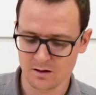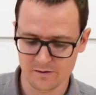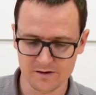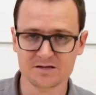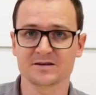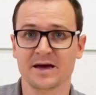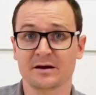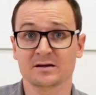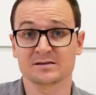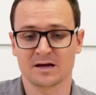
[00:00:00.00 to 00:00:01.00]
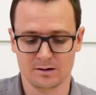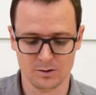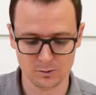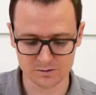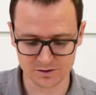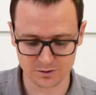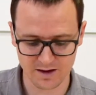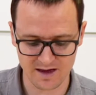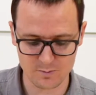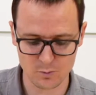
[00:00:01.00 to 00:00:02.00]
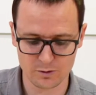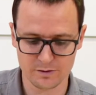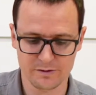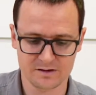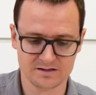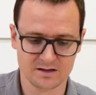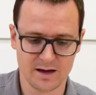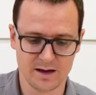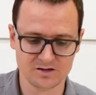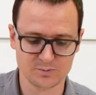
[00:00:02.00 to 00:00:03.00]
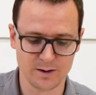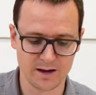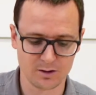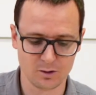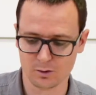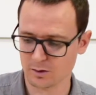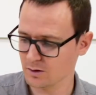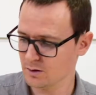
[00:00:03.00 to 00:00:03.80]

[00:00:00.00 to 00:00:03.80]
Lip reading: This Technic set also came with this large black cog.